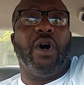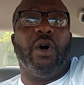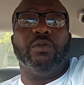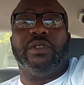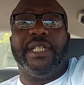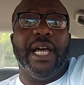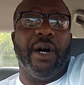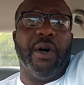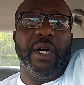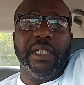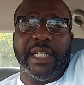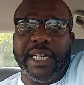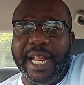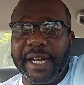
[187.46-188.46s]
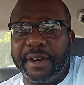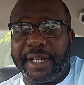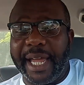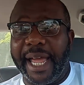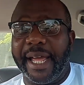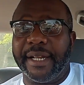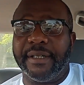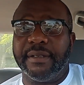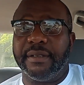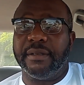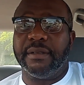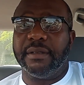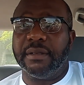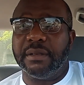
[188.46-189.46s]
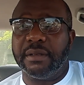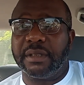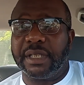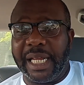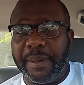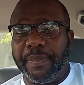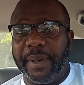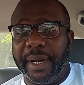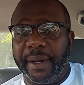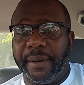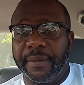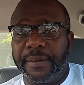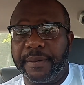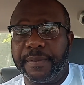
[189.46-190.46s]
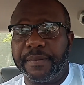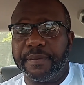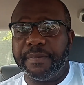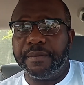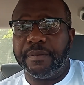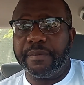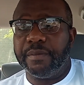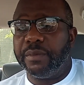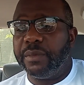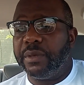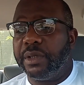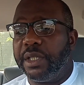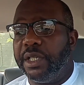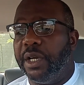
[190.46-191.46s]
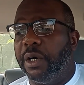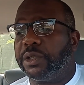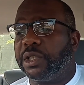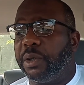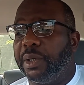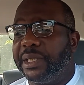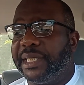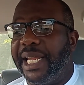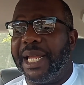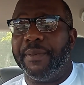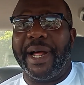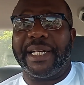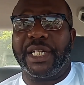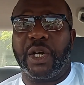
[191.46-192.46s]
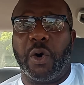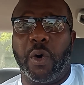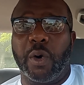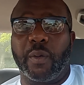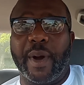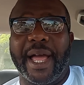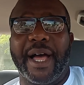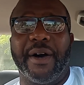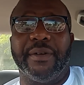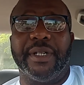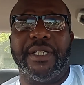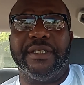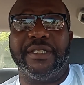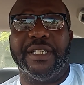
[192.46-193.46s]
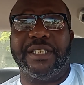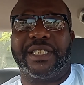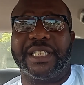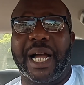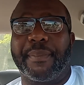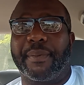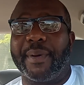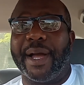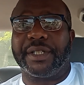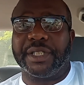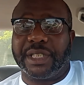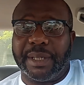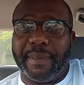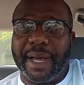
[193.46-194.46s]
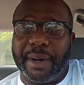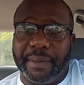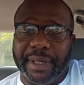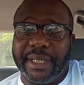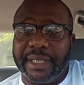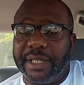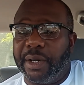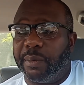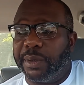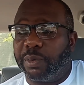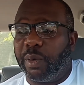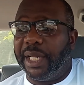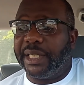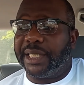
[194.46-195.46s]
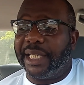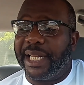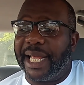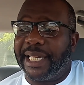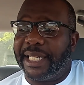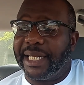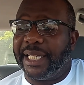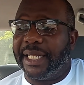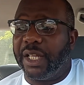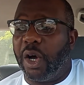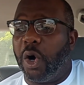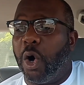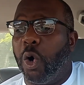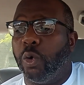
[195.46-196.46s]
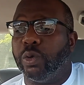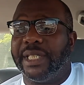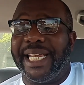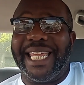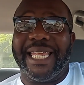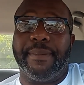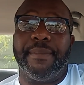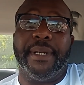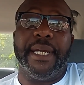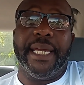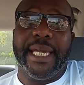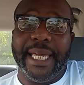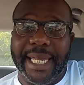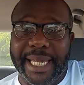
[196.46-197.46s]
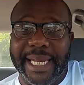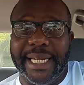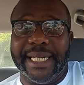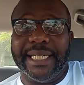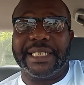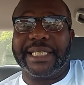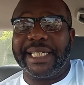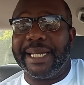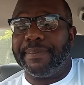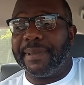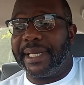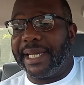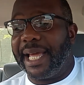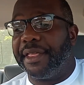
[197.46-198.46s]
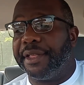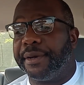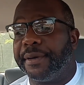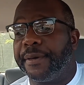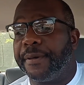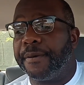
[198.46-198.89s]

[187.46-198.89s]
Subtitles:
a hotel. The nigger can't sleep here. So the team had to go around and shop around to somebody who, was willing to let the whole team eat and sleep together.